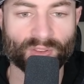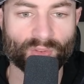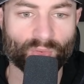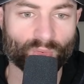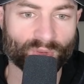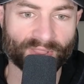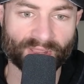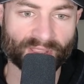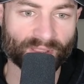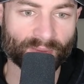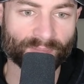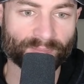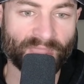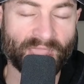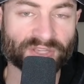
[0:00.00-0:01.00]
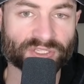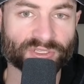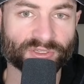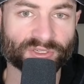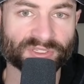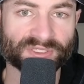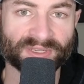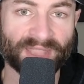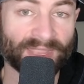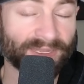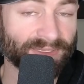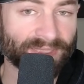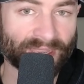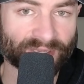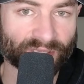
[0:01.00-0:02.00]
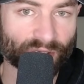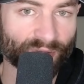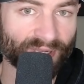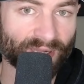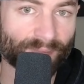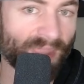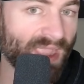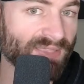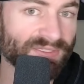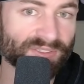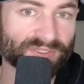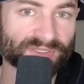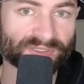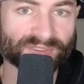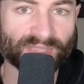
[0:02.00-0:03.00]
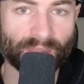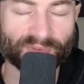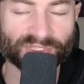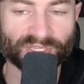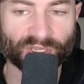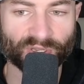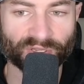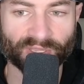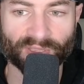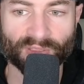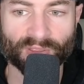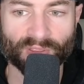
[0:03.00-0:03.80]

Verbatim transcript: or like a bachelor's in any tech degree and a master's in cybersecurity